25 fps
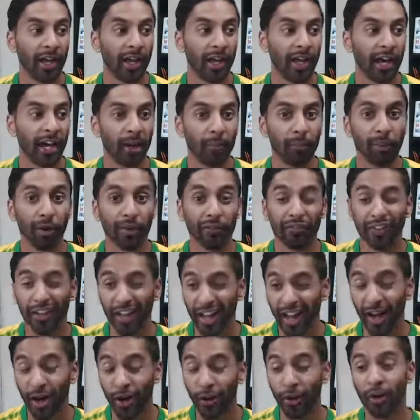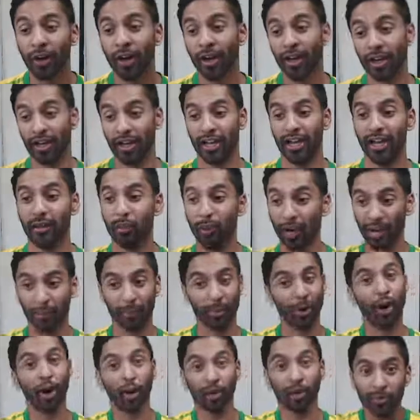But for now, while
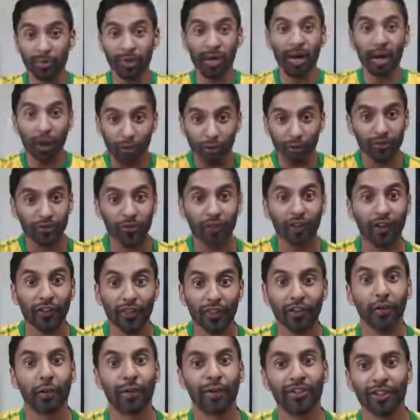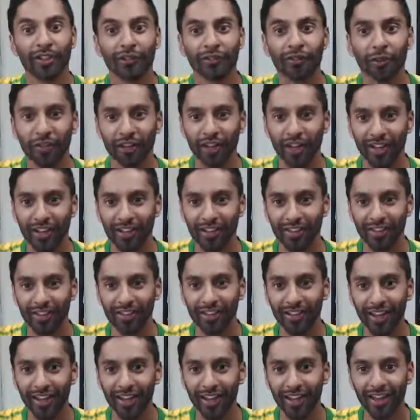I'm at home, I'll still run the quizzes for you guys.
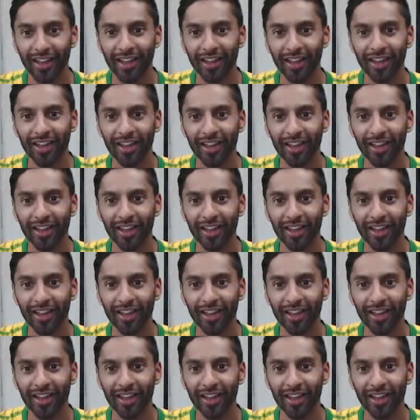Okay.